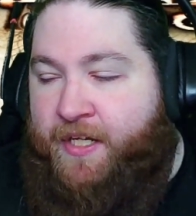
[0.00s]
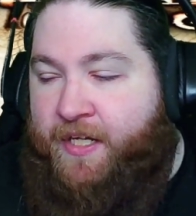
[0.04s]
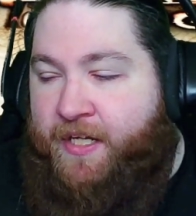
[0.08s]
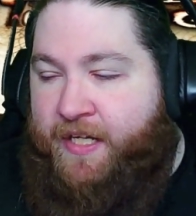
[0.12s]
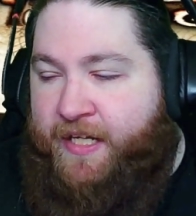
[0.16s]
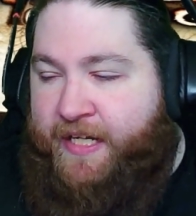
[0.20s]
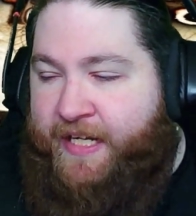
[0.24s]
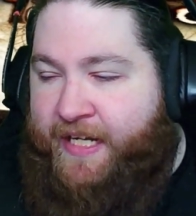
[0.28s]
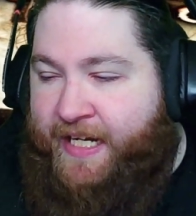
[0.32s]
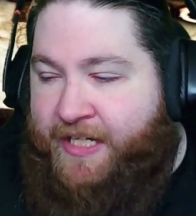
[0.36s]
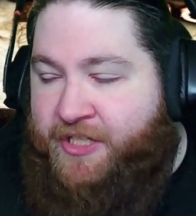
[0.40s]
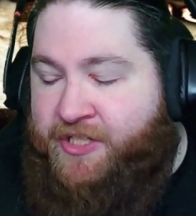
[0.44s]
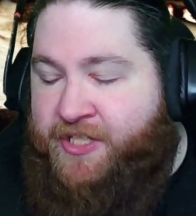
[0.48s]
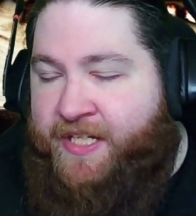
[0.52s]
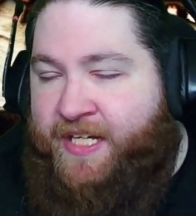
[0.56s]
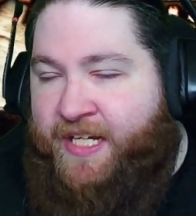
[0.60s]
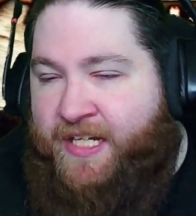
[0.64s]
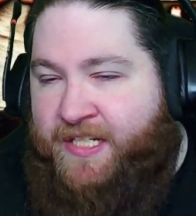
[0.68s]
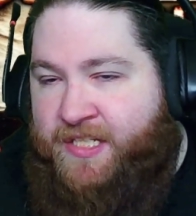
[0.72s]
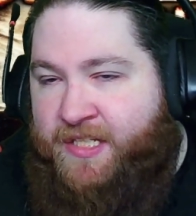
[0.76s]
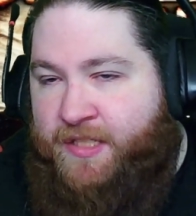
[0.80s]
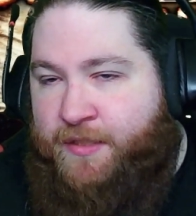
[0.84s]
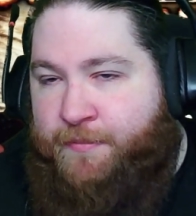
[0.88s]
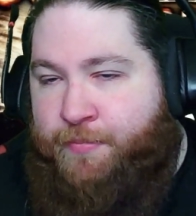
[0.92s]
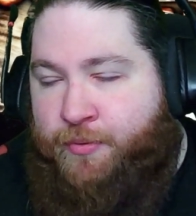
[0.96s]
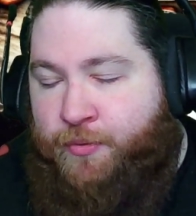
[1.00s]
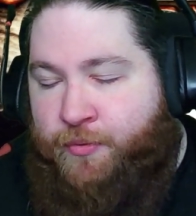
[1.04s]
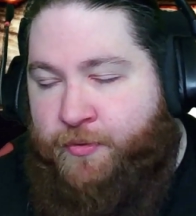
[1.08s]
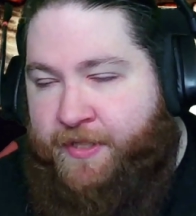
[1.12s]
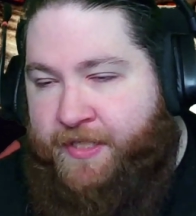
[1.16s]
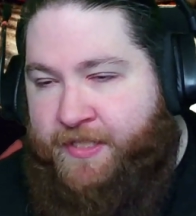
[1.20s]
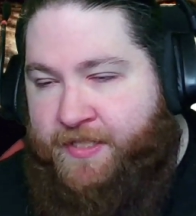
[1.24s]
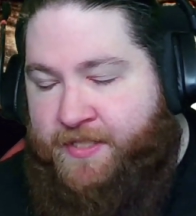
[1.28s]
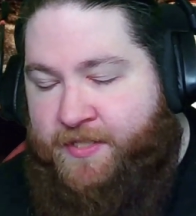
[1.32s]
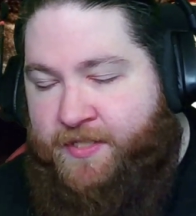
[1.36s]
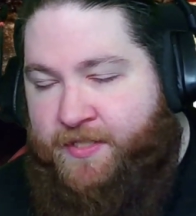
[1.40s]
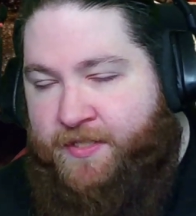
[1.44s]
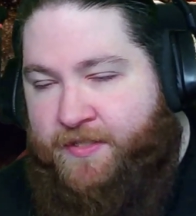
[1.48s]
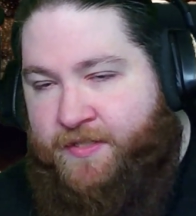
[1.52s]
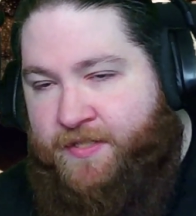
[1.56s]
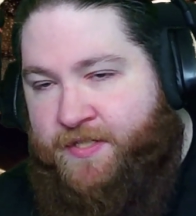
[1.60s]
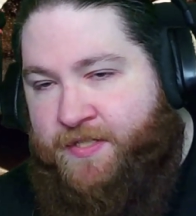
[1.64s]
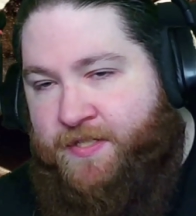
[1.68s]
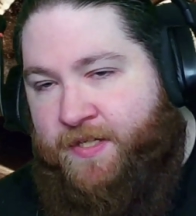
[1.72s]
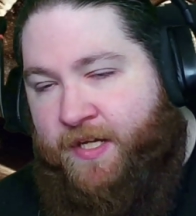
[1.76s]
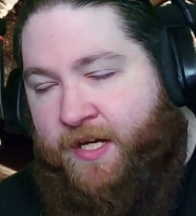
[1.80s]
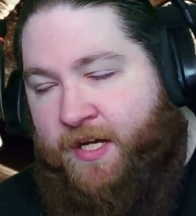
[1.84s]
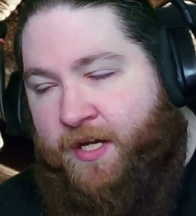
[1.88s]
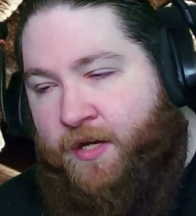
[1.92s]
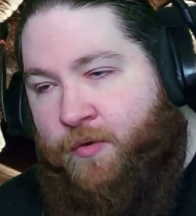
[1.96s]
It actually got to the point
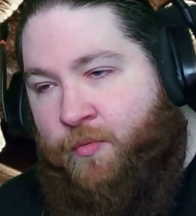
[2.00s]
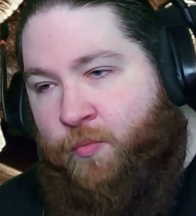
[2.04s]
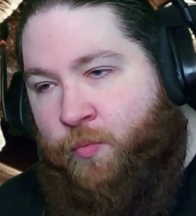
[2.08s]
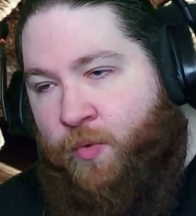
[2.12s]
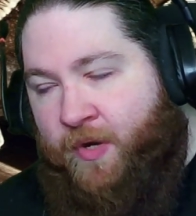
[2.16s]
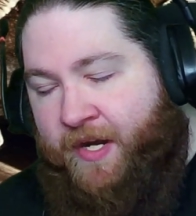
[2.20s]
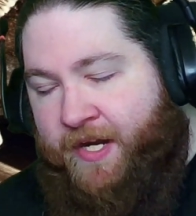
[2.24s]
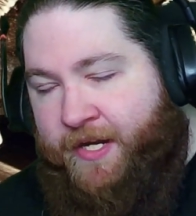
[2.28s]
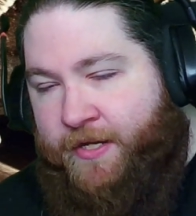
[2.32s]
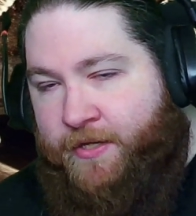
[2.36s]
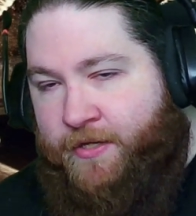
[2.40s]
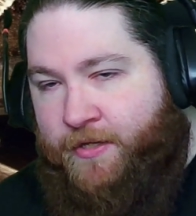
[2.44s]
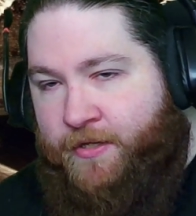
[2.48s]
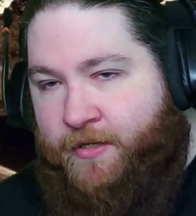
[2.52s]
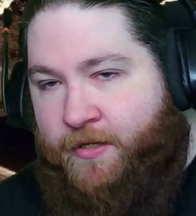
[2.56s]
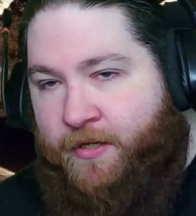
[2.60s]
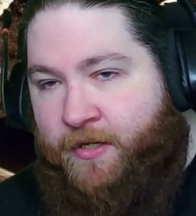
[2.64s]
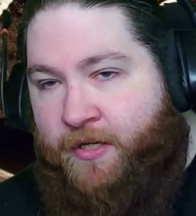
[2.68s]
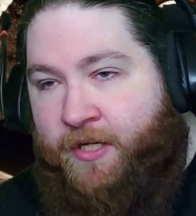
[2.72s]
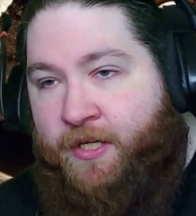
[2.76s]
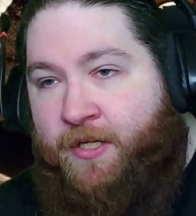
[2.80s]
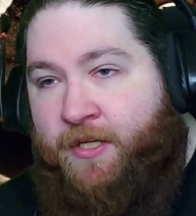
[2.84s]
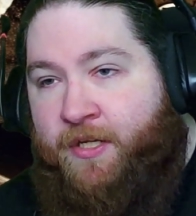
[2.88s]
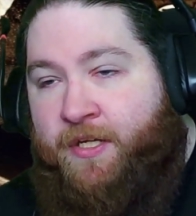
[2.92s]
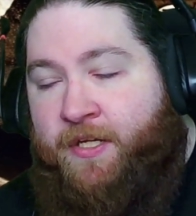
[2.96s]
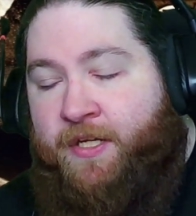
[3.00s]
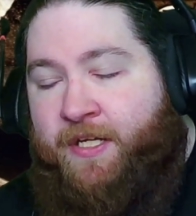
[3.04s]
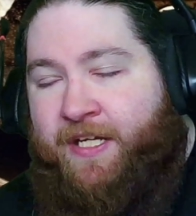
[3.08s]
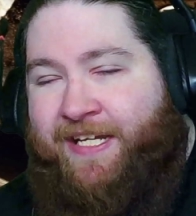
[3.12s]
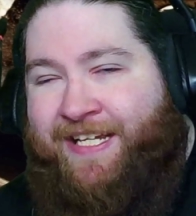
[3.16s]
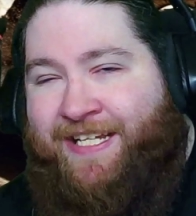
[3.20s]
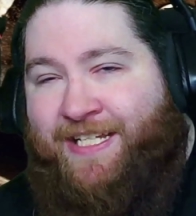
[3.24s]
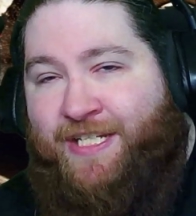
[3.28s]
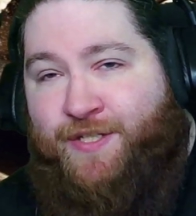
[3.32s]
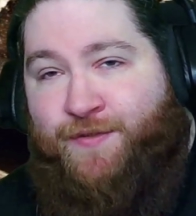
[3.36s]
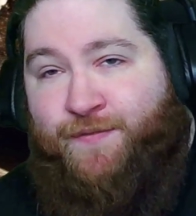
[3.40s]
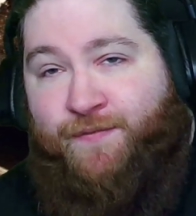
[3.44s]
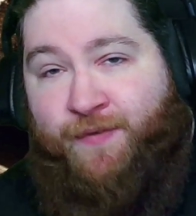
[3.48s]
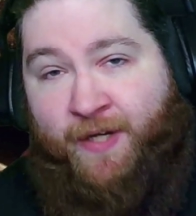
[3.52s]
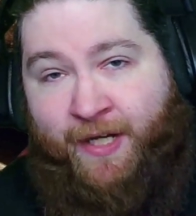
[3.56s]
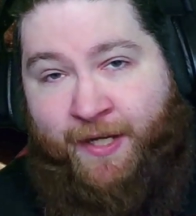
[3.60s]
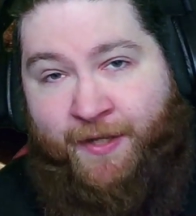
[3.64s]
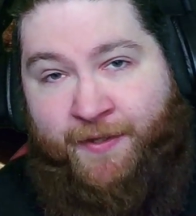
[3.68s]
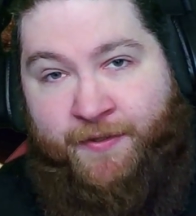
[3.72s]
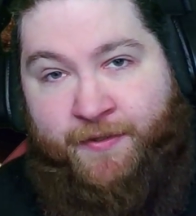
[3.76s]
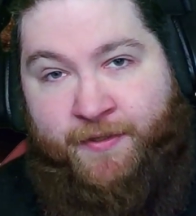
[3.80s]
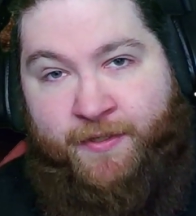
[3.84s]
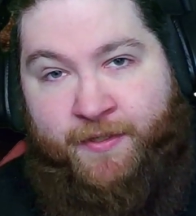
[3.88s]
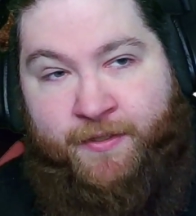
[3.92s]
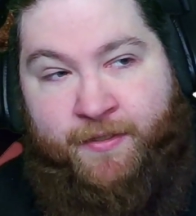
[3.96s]
where his
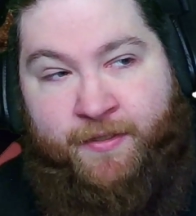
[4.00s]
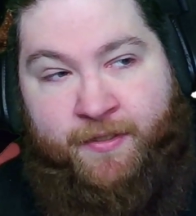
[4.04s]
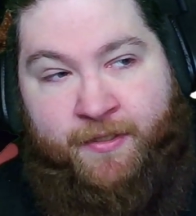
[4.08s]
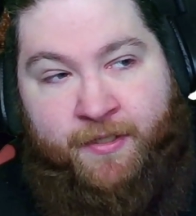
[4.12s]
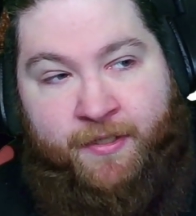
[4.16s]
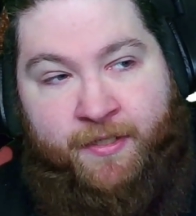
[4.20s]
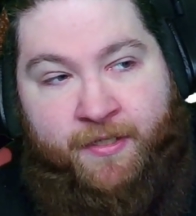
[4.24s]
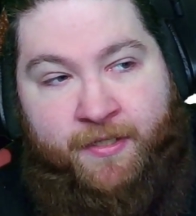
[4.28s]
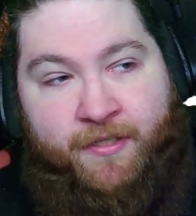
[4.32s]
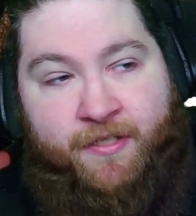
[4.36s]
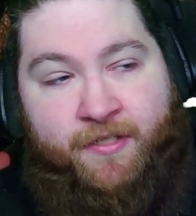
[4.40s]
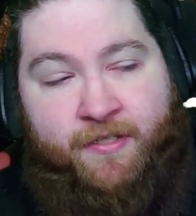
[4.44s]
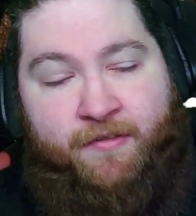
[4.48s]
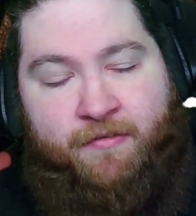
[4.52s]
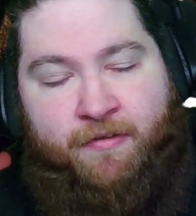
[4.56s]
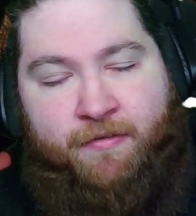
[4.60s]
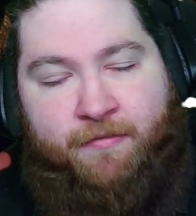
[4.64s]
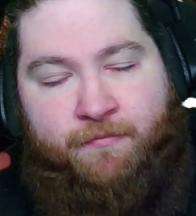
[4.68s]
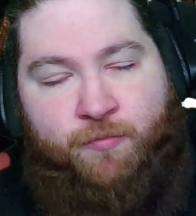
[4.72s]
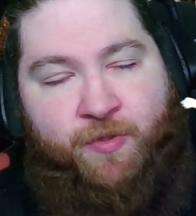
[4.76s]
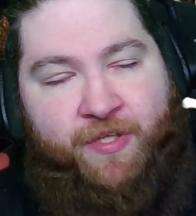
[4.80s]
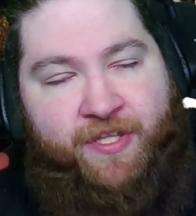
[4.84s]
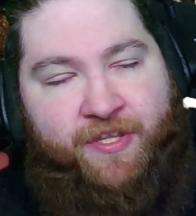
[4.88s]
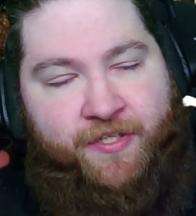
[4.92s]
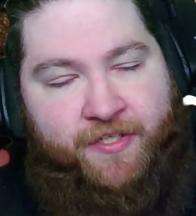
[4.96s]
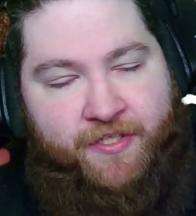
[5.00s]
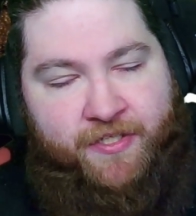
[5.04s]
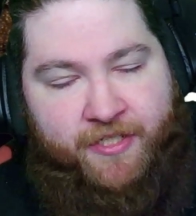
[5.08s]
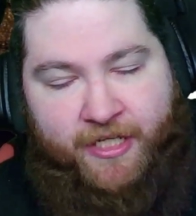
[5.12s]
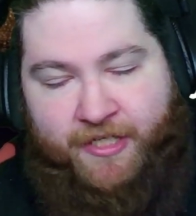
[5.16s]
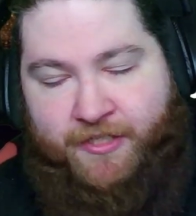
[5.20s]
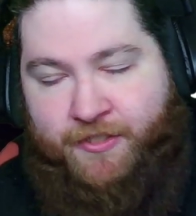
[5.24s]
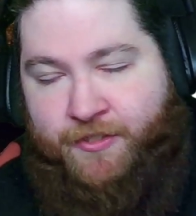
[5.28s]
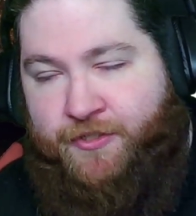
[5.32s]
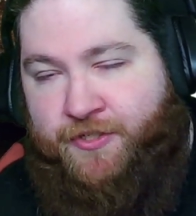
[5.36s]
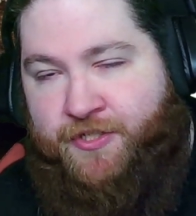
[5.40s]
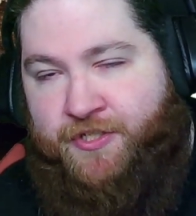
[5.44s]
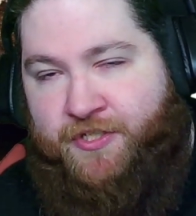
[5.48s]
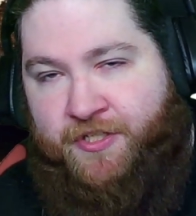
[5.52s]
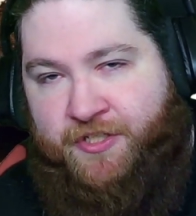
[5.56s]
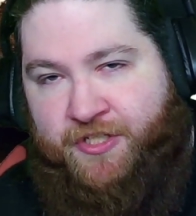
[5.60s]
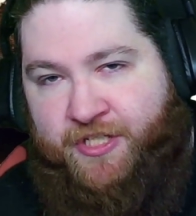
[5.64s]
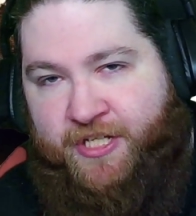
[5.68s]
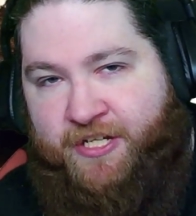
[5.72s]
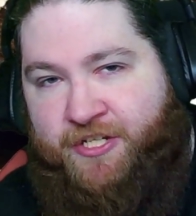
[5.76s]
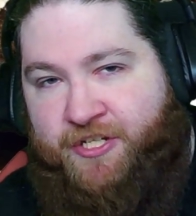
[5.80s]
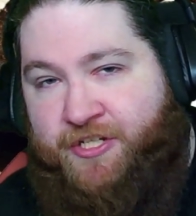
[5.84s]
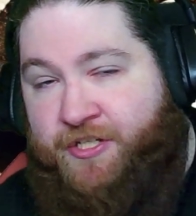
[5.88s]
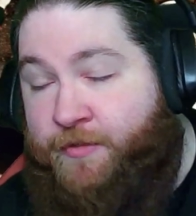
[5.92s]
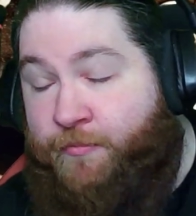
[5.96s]
father, with the doctor's
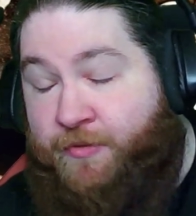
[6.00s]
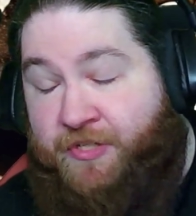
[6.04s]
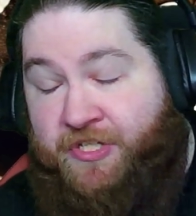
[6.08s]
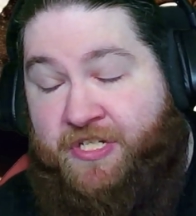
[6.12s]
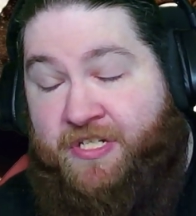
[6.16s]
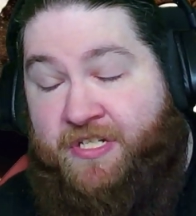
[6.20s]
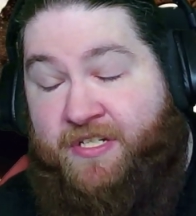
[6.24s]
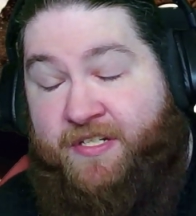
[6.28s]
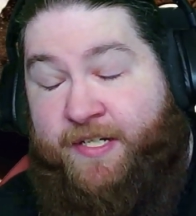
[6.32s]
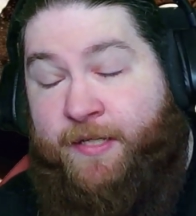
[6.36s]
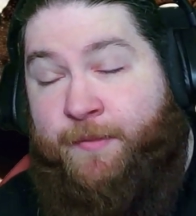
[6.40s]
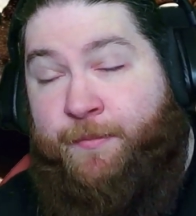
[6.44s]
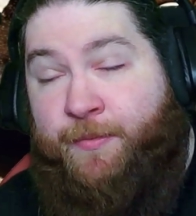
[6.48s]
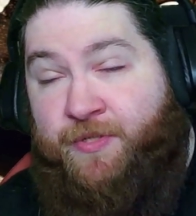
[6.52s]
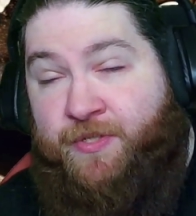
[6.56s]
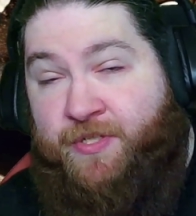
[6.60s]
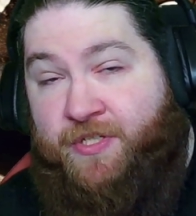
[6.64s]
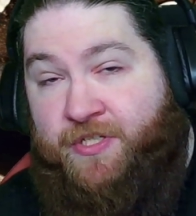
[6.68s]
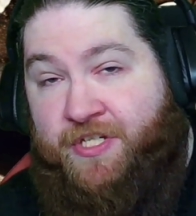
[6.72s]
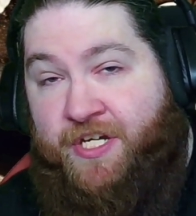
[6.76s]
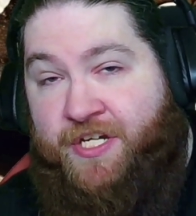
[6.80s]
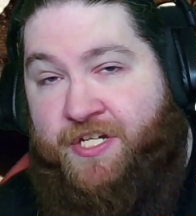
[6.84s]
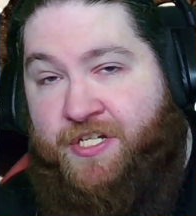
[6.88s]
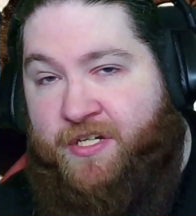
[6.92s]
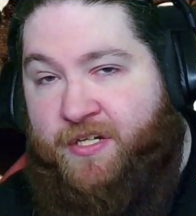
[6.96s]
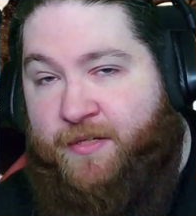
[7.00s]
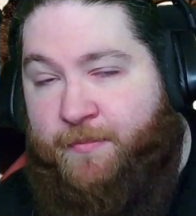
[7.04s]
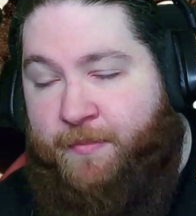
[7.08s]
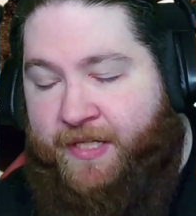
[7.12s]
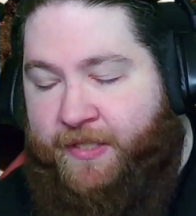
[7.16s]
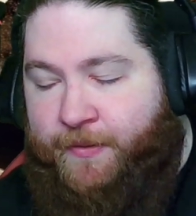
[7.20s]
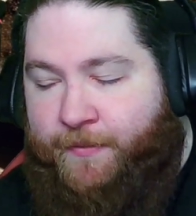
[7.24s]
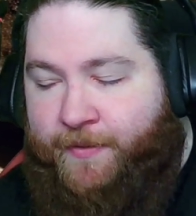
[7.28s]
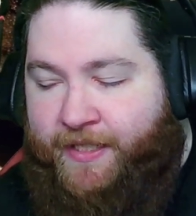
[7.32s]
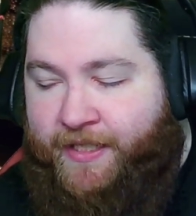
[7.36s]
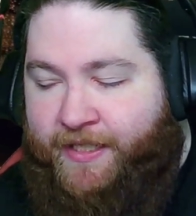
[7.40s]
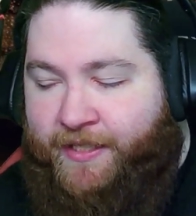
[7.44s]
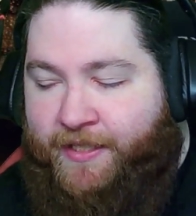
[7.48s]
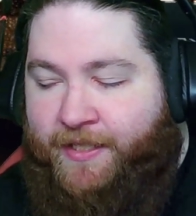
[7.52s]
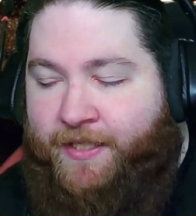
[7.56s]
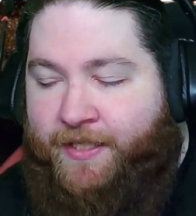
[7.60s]
suggestion, which is a terrible suggestion, by the way,